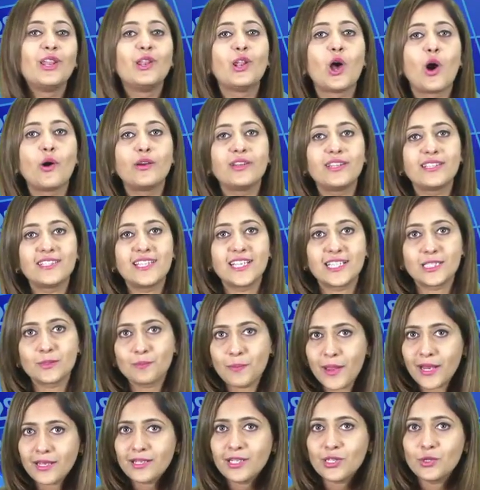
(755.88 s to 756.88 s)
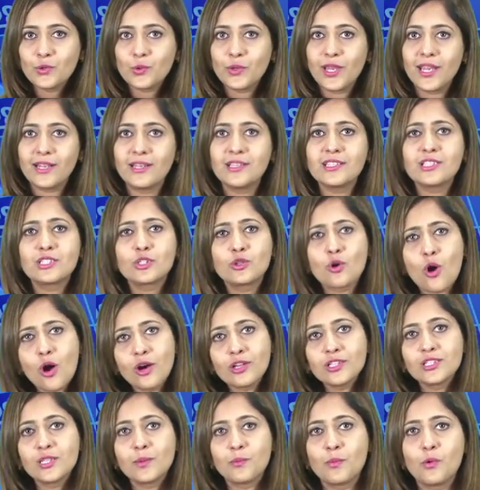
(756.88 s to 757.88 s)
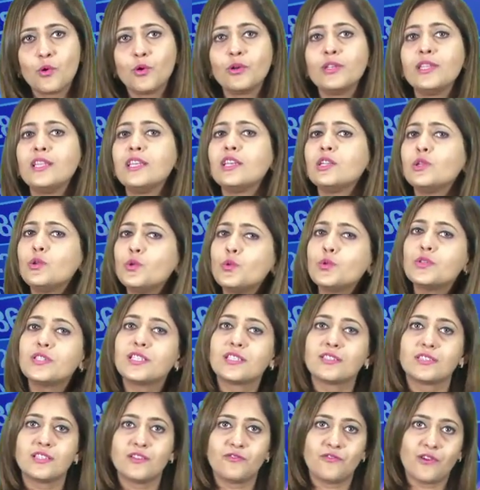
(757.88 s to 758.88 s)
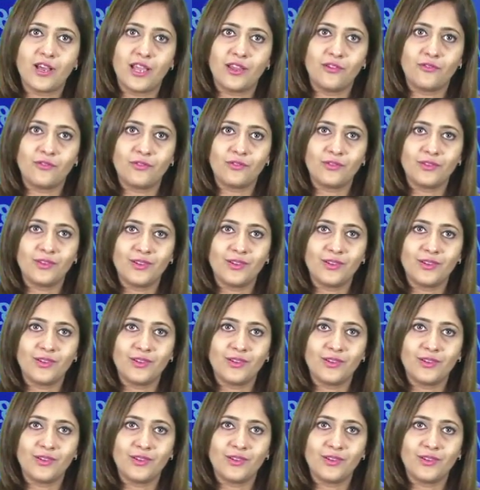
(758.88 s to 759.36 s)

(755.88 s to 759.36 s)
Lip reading: Now it is expected to get a strong support near 265.